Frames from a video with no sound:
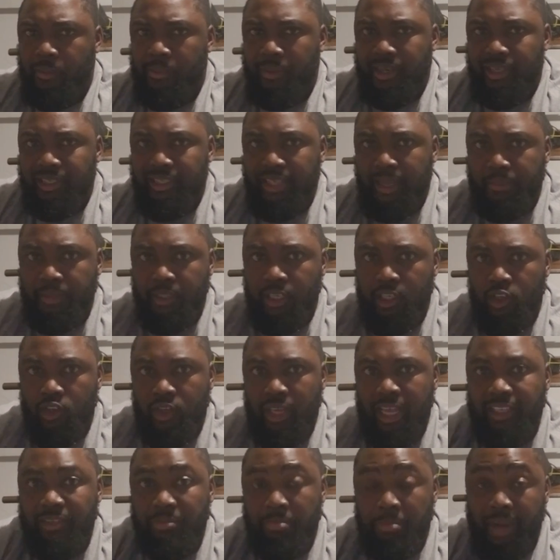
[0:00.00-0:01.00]
because I'm telling you
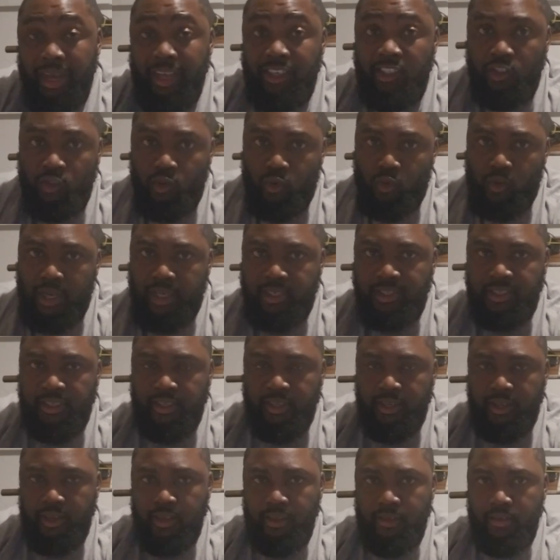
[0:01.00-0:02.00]
that's my soul I seen
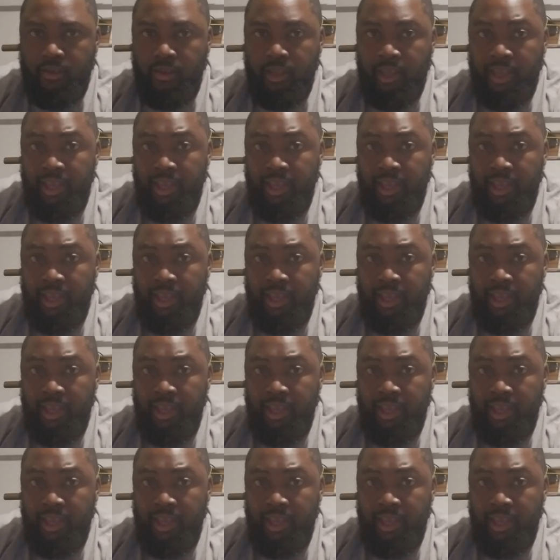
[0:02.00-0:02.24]
in hell.